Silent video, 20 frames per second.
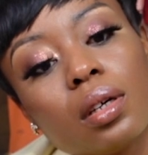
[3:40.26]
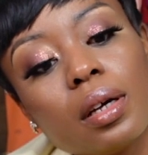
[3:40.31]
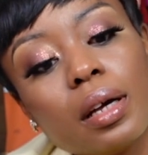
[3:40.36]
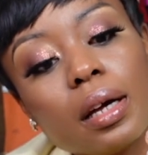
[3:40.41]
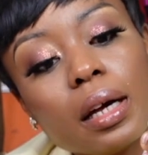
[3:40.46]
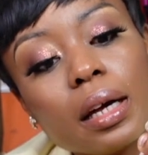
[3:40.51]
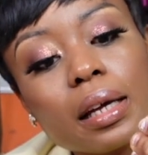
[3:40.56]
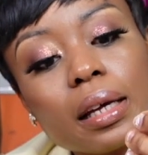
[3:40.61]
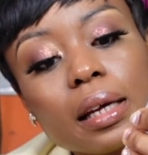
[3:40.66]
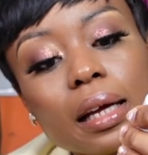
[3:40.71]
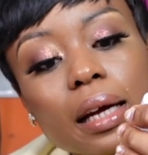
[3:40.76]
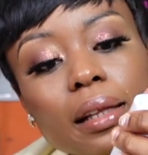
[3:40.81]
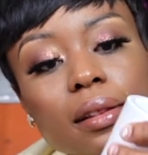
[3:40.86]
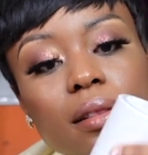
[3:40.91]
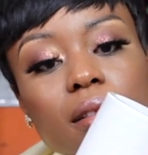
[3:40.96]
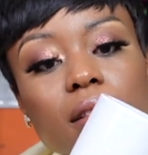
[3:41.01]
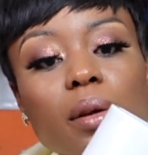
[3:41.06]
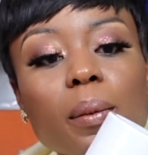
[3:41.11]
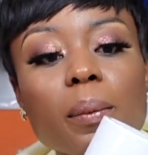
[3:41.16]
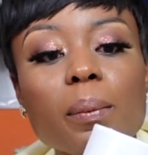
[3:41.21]
I
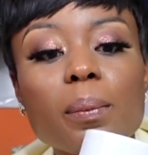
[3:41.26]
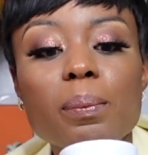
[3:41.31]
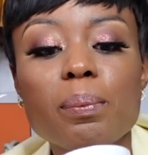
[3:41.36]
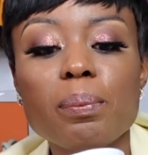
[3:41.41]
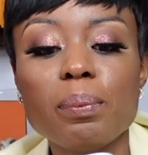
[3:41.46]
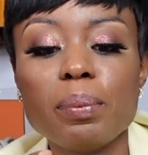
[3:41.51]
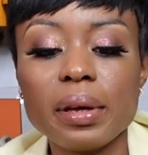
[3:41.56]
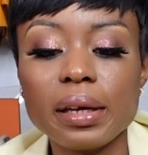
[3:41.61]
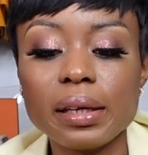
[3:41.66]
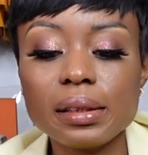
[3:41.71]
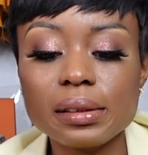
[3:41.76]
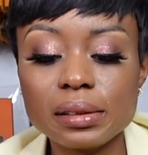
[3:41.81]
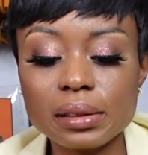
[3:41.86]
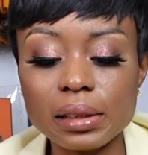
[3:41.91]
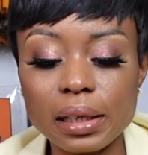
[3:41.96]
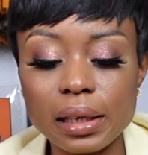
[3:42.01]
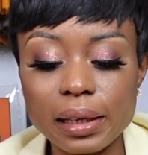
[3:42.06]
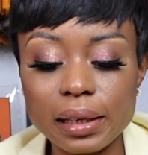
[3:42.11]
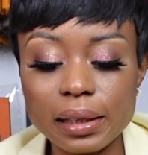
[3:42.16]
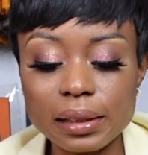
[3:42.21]
got the big
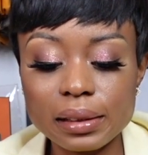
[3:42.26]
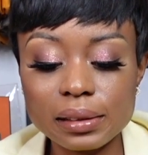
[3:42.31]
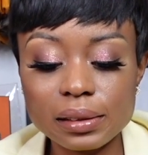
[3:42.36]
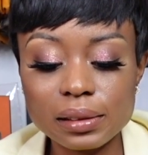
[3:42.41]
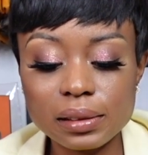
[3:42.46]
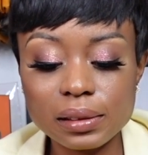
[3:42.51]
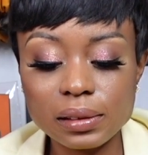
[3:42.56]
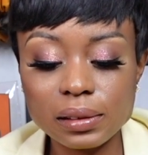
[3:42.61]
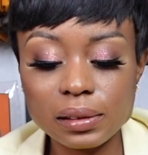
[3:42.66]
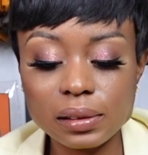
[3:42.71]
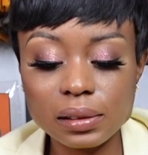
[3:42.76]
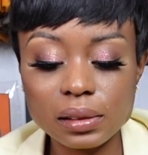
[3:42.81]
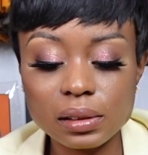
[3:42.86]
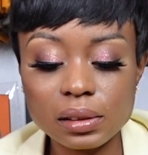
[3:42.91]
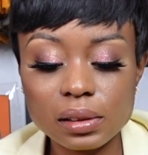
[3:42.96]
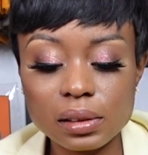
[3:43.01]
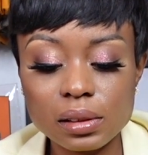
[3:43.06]
size.